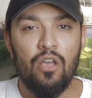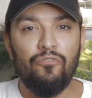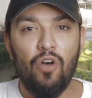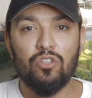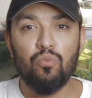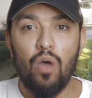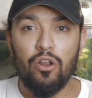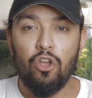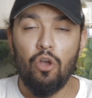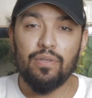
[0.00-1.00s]
false
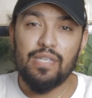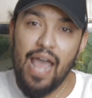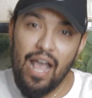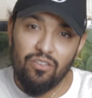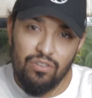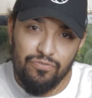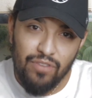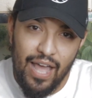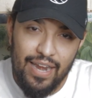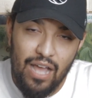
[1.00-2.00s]
water cobras can actually
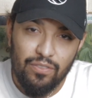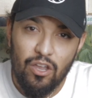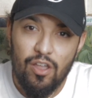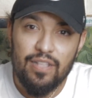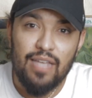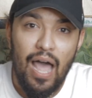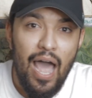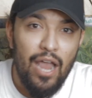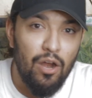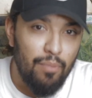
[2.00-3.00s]
flatten out their
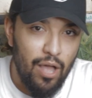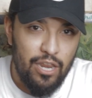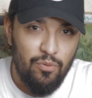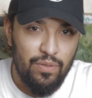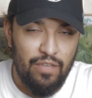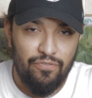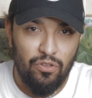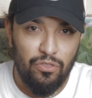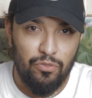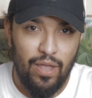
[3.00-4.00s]
entire body when they
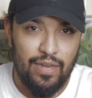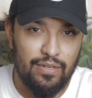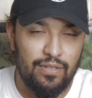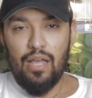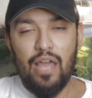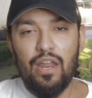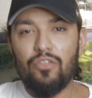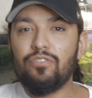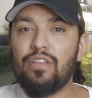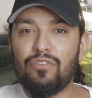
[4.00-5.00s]
feel threatened.
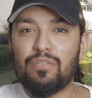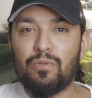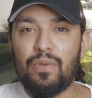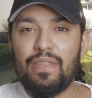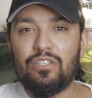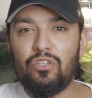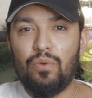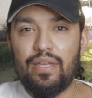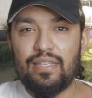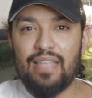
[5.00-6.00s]
Another difference between the
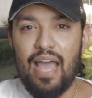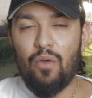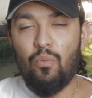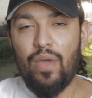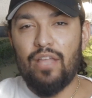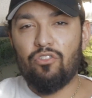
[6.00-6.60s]
two is that when